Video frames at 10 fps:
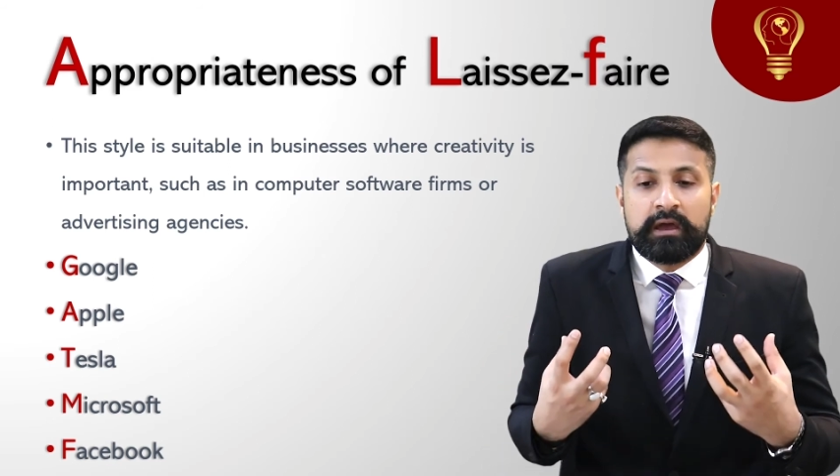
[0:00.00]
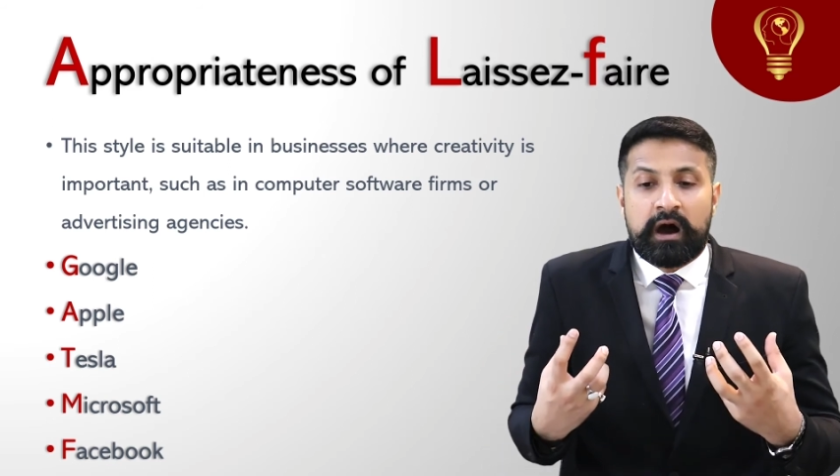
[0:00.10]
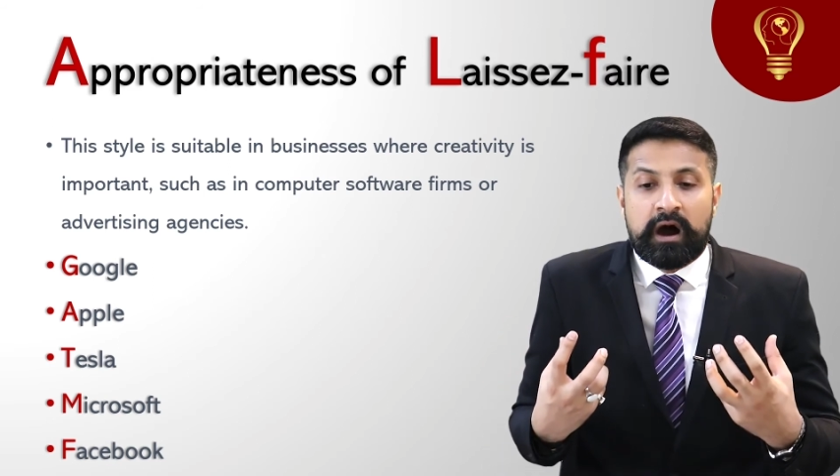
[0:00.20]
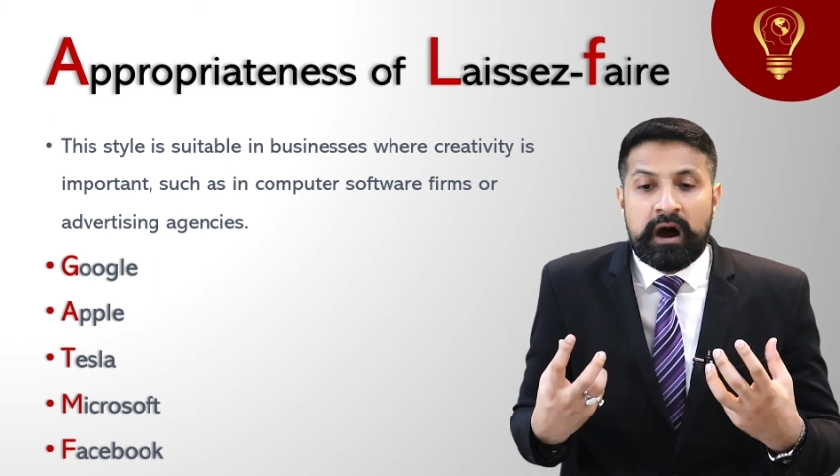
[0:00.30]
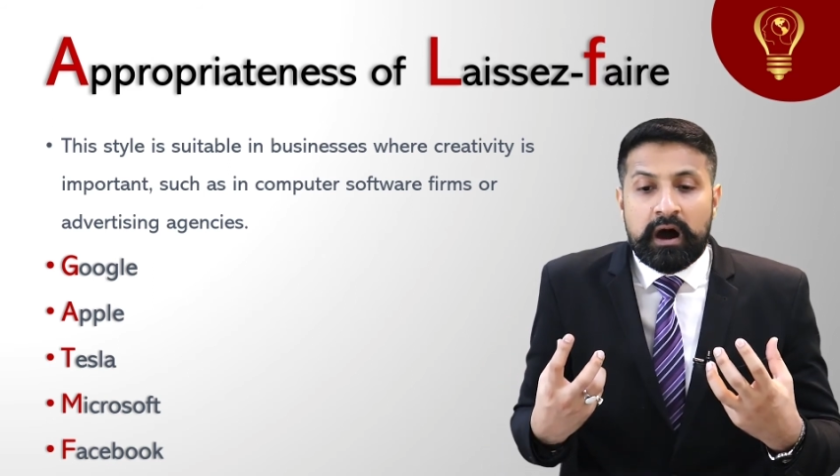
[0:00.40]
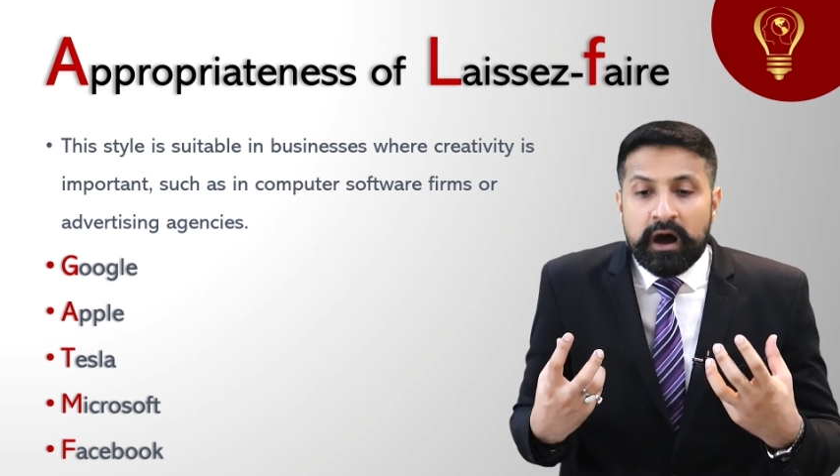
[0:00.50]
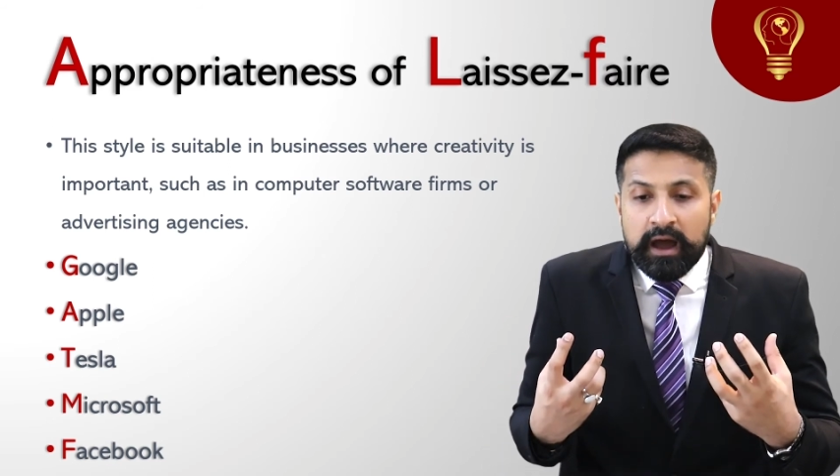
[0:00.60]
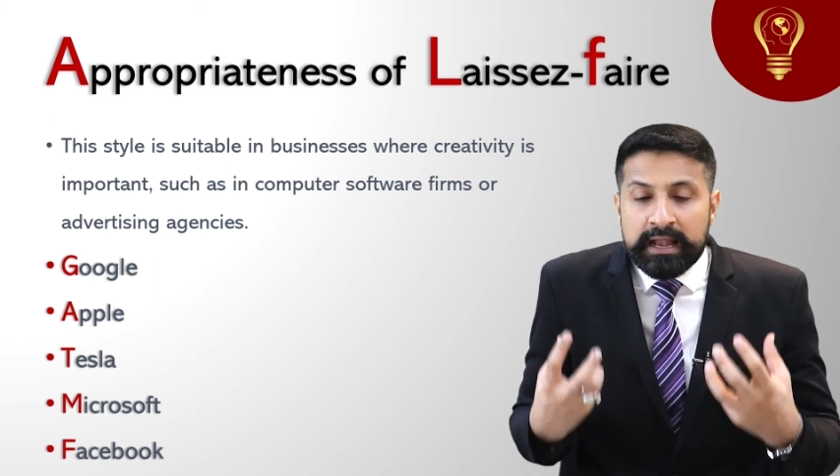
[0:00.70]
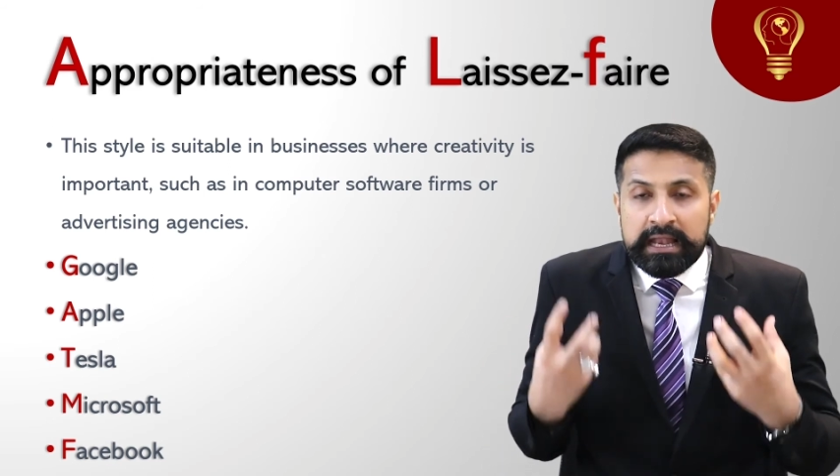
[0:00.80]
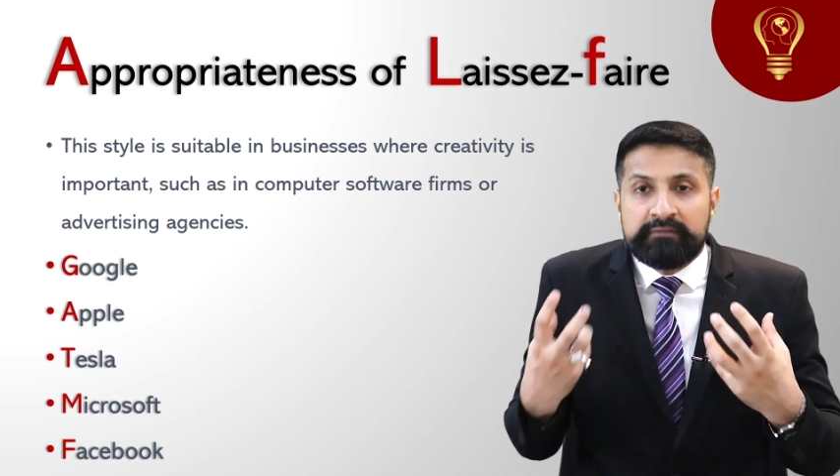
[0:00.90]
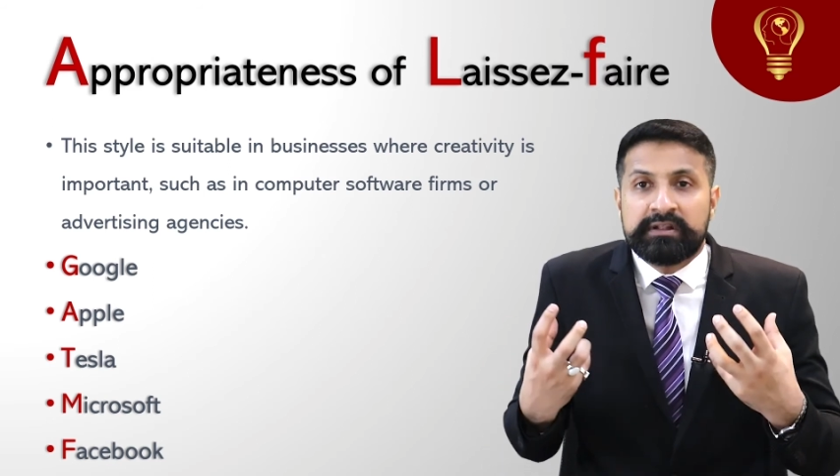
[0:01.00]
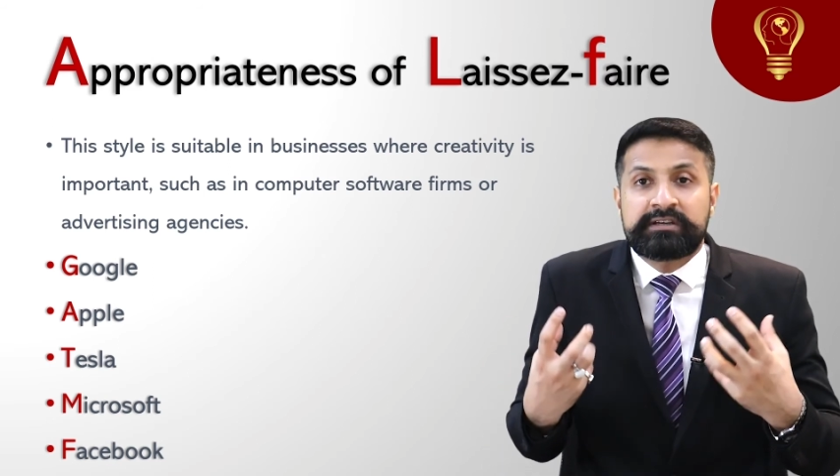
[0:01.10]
high-level